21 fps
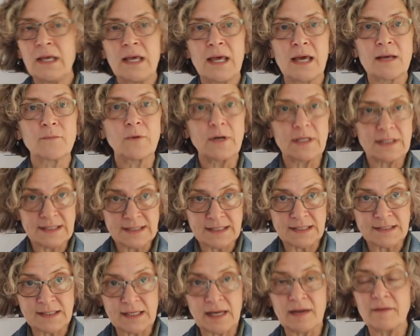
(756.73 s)
and wants to
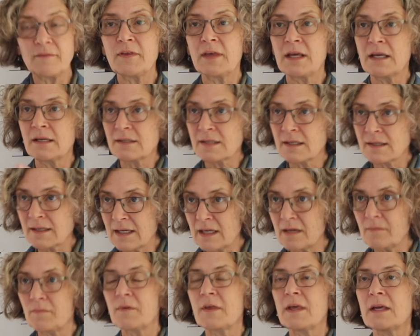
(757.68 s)
save things and
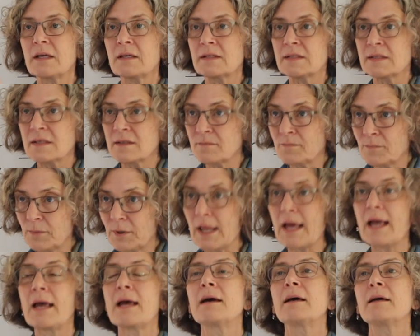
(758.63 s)
keep things and
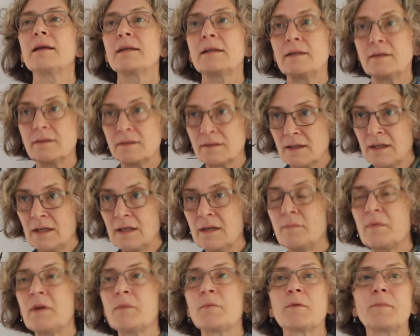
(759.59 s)
plan and
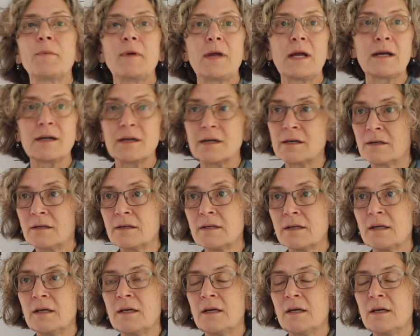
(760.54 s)
be prepared,